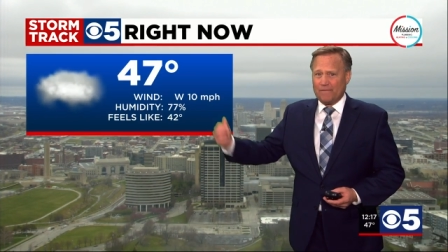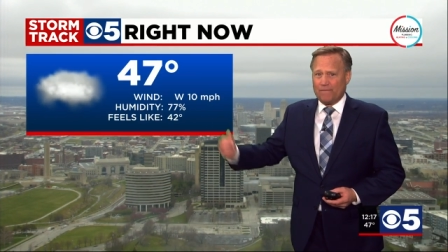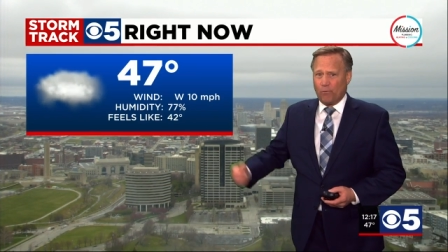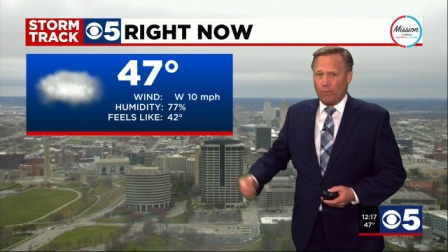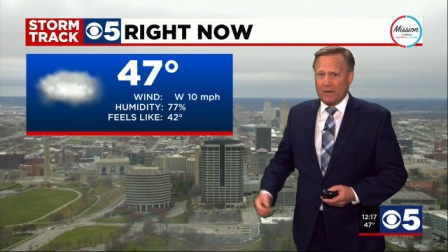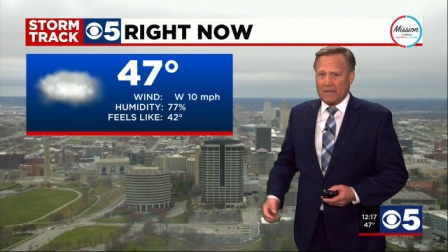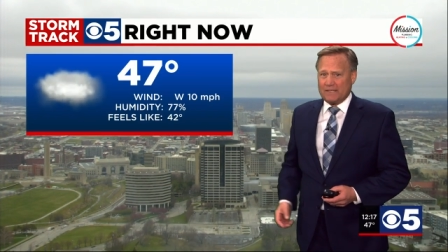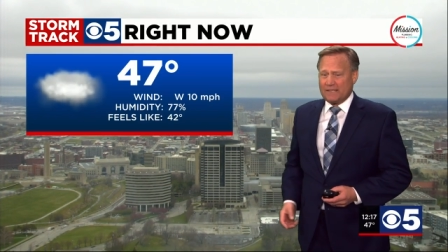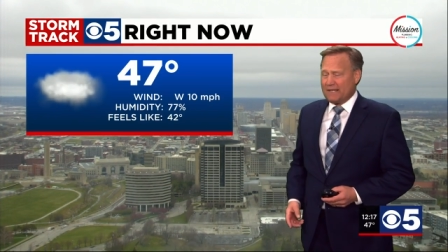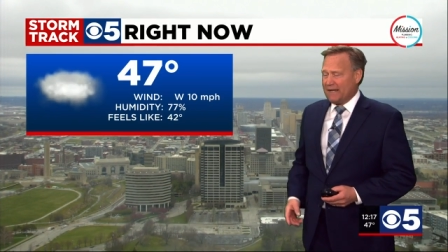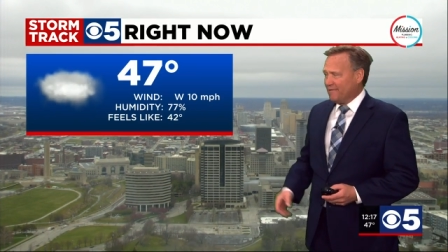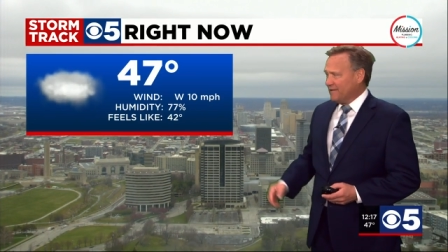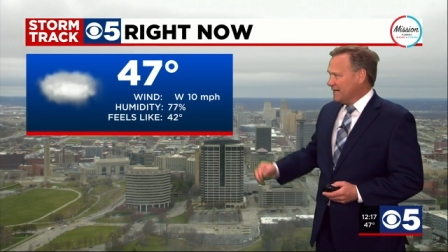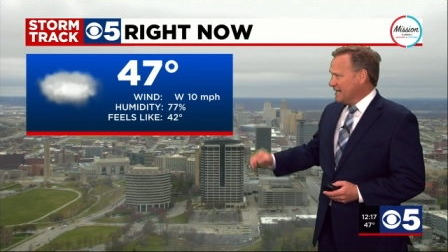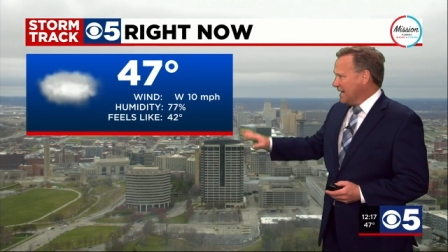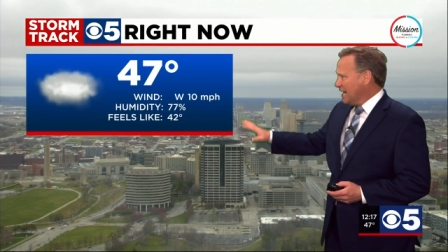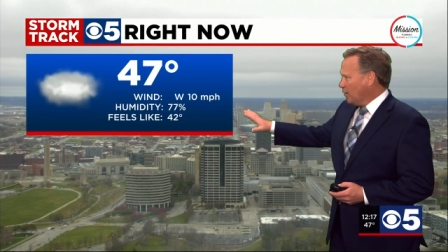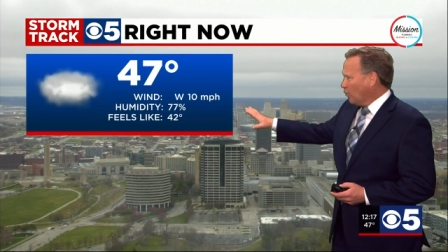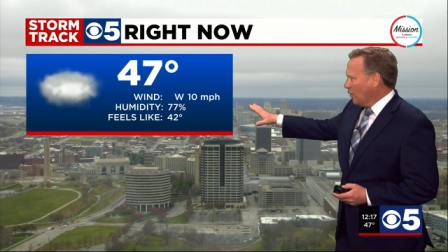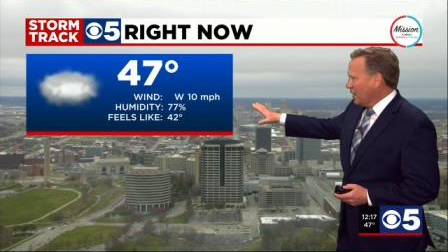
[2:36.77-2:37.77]
47
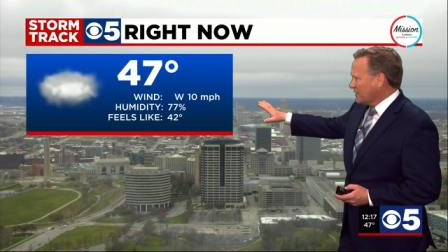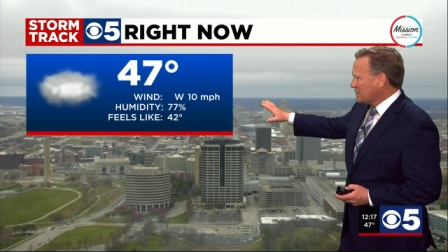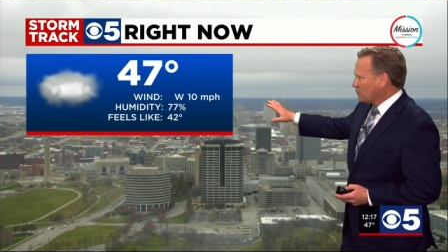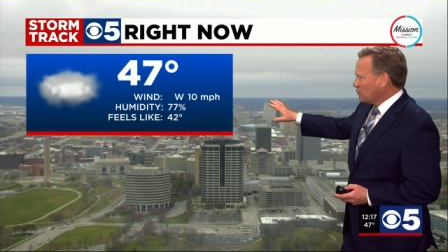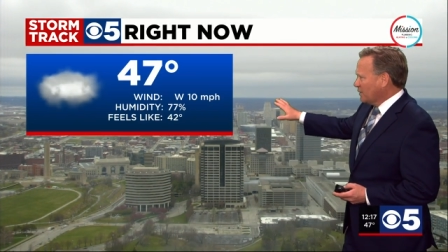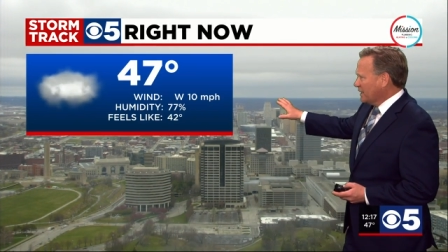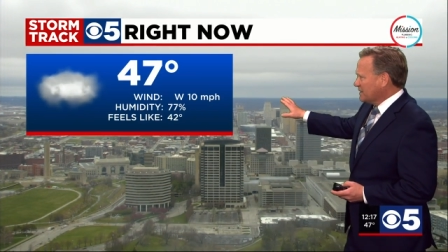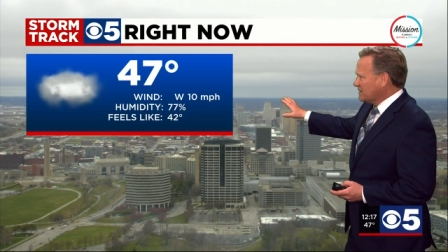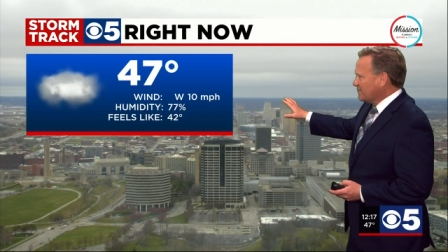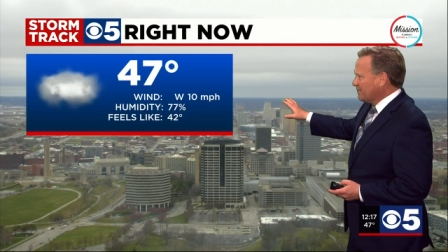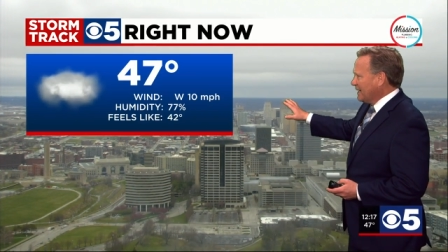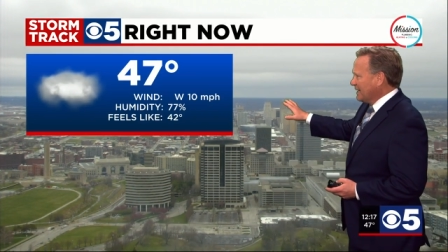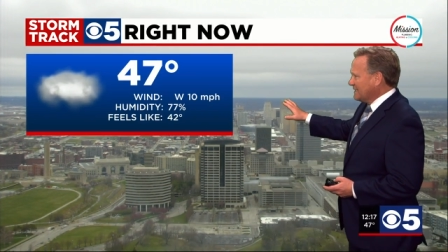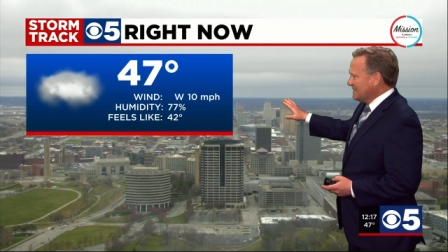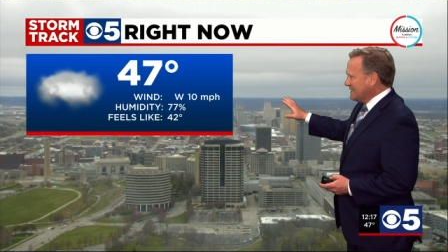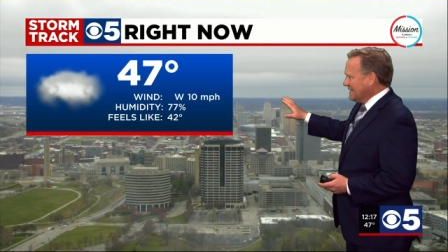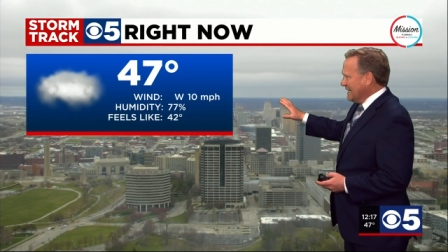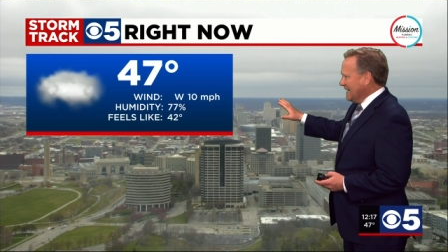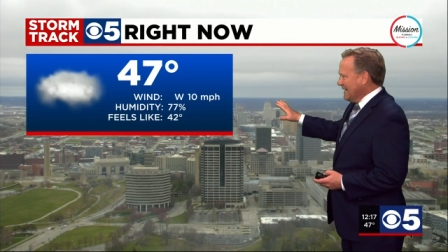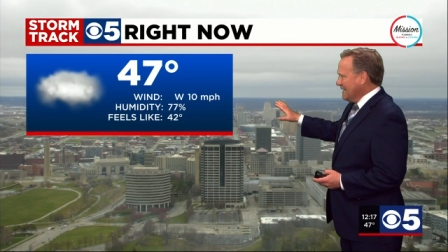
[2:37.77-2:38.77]
now, west winds
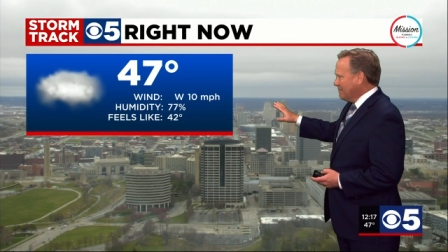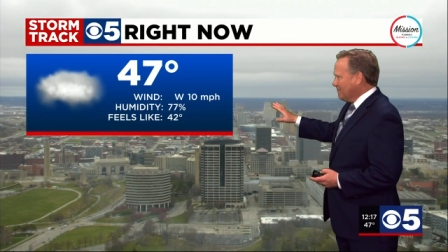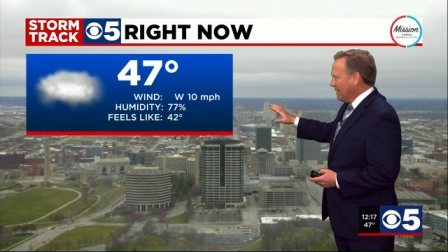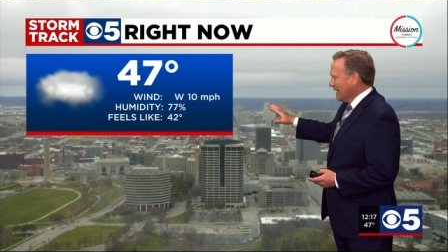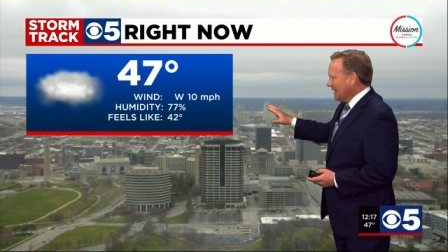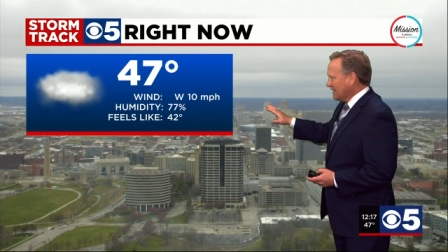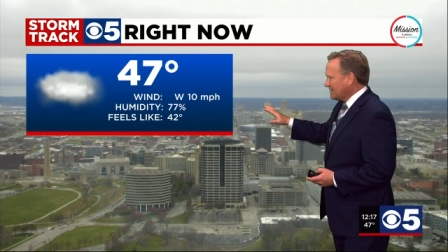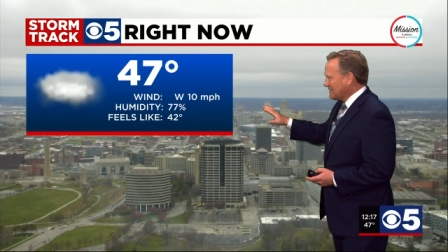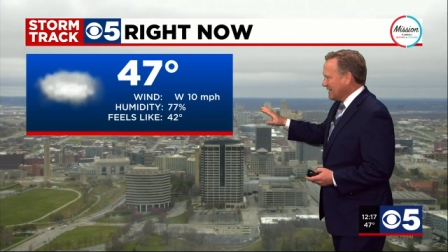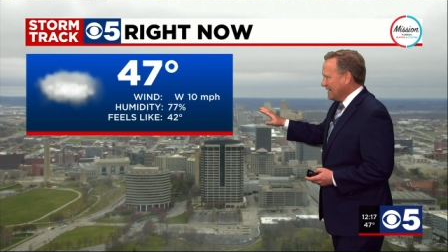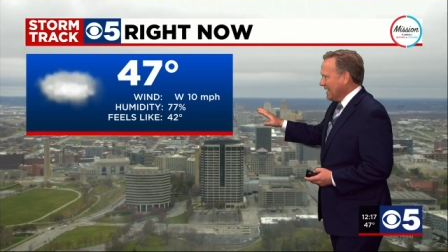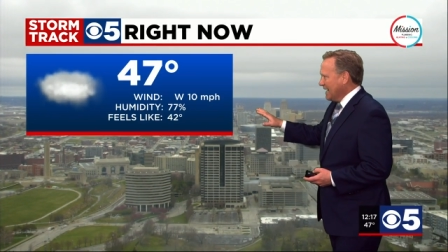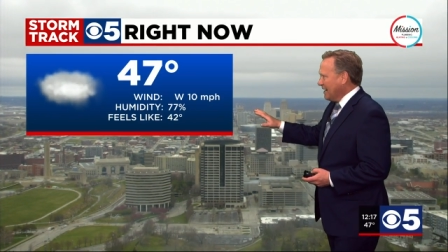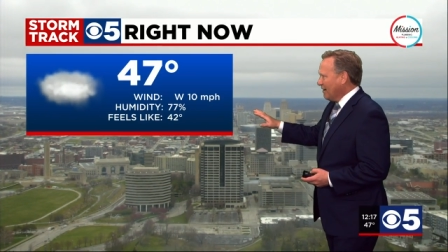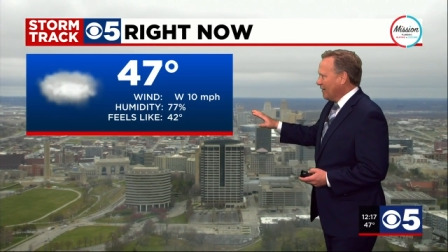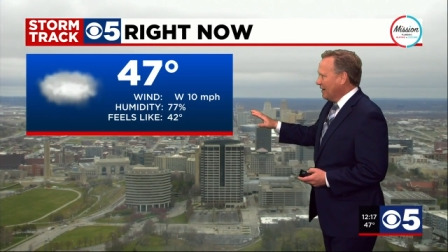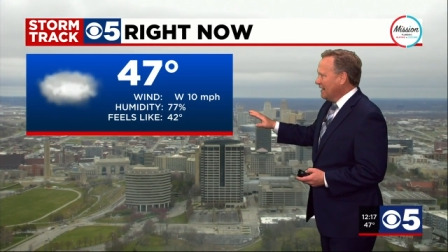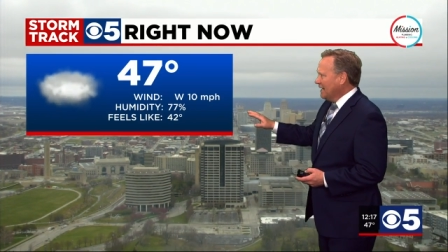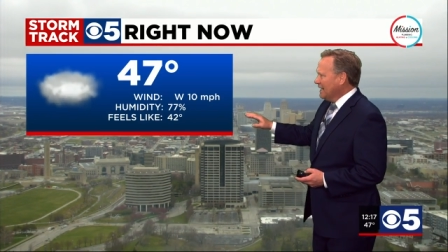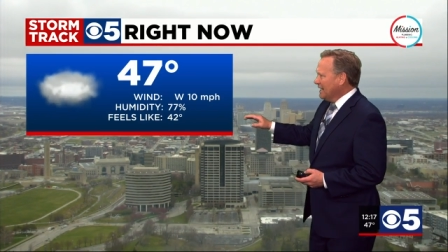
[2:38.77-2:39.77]
about 10 miles an
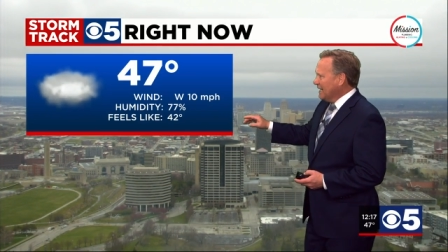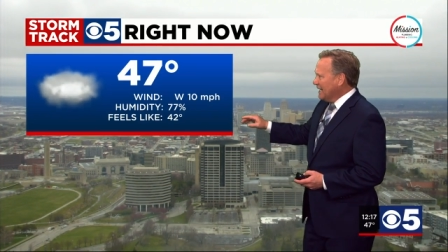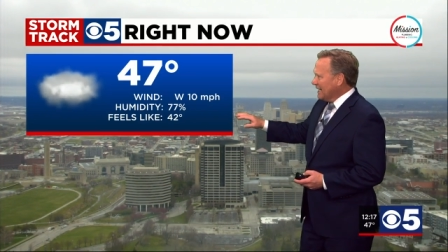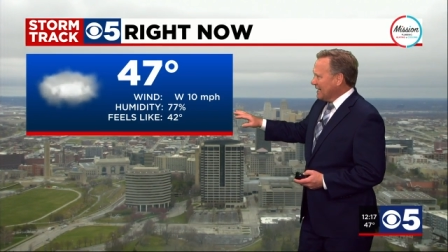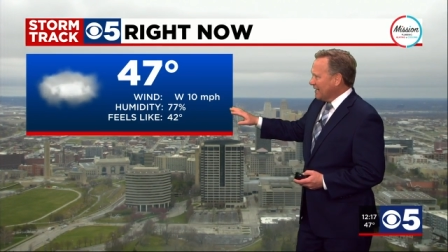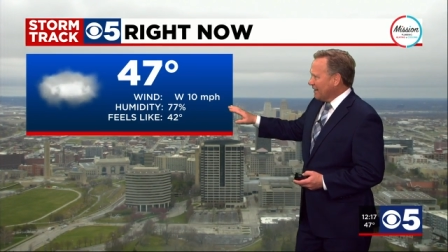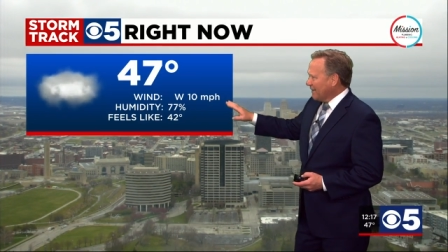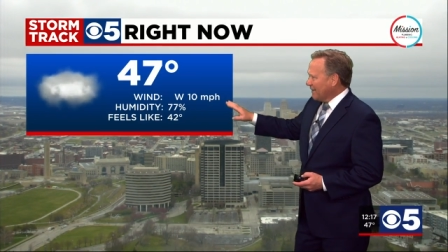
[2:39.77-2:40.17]
hour. Now